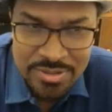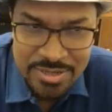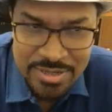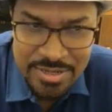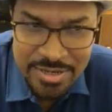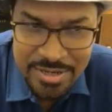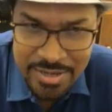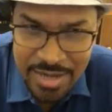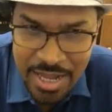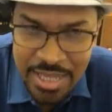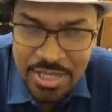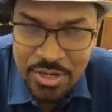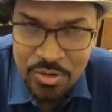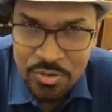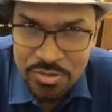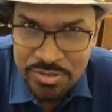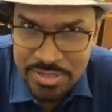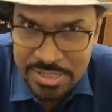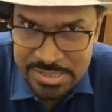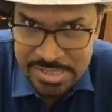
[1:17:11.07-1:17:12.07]
trying
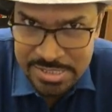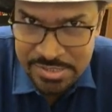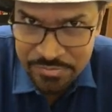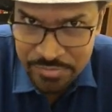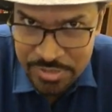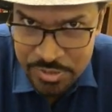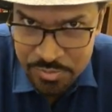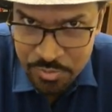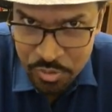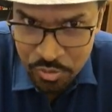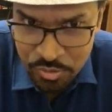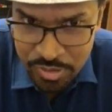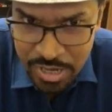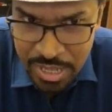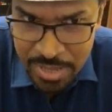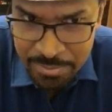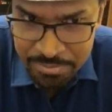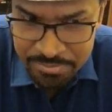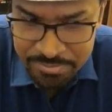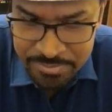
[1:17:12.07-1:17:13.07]
out this as a first
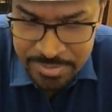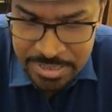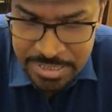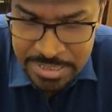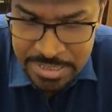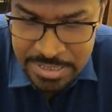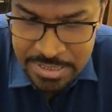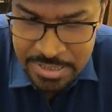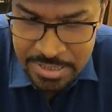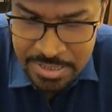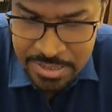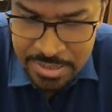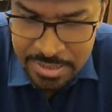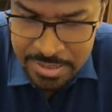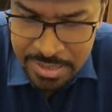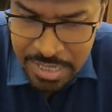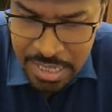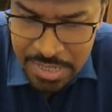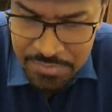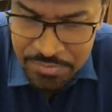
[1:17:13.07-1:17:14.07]
program,
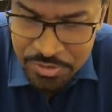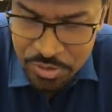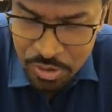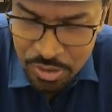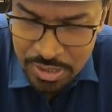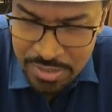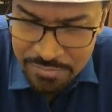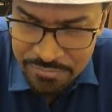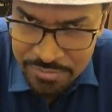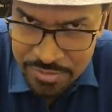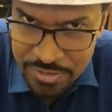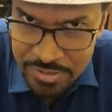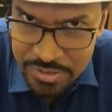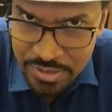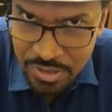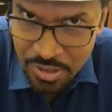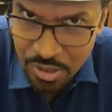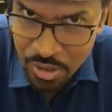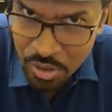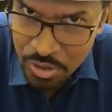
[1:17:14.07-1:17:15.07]
try with all effort
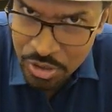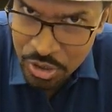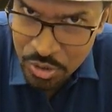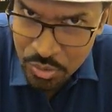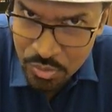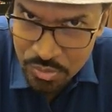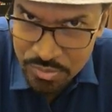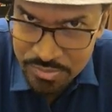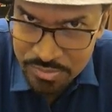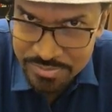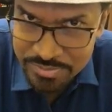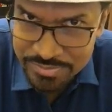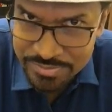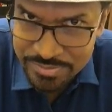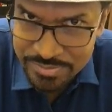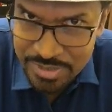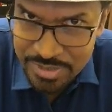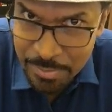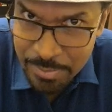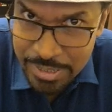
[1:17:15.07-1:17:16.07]
on your own
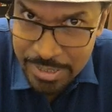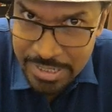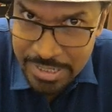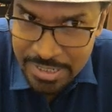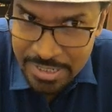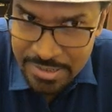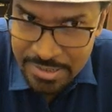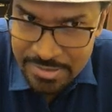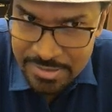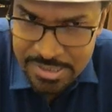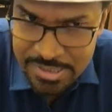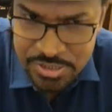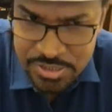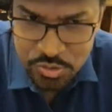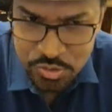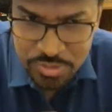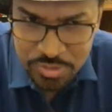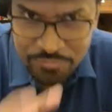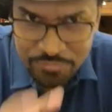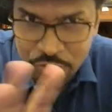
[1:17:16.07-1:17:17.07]
completely. Just know
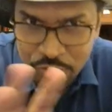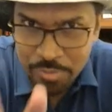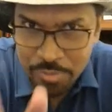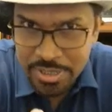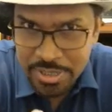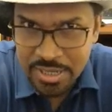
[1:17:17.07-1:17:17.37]
the formula